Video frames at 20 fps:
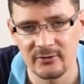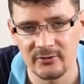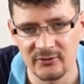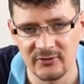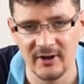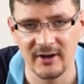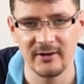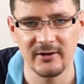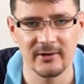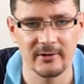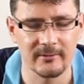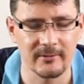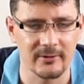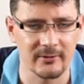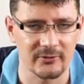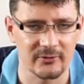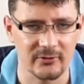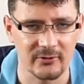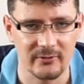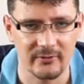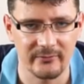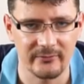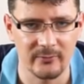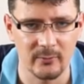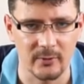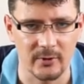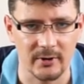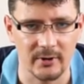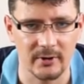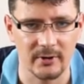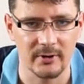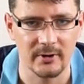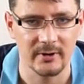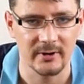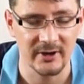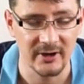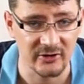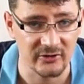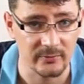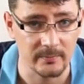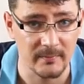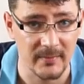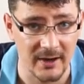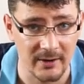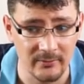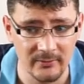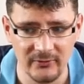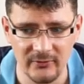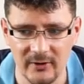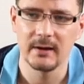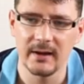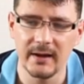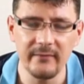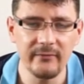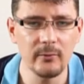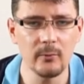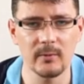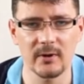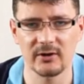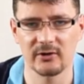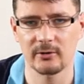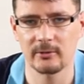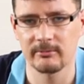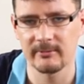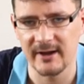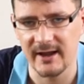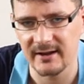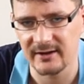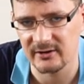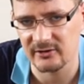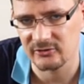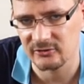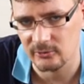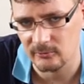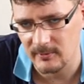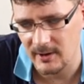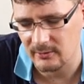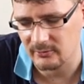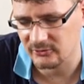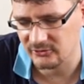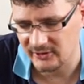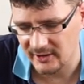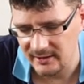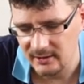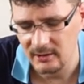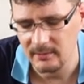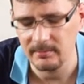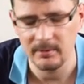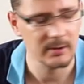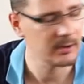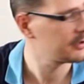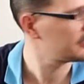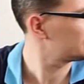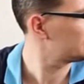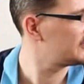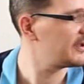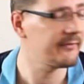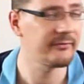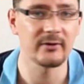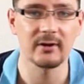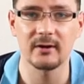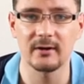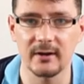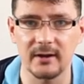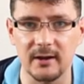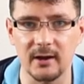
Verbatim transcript: ten euros for each mount. If you want to create a surround setup, definitely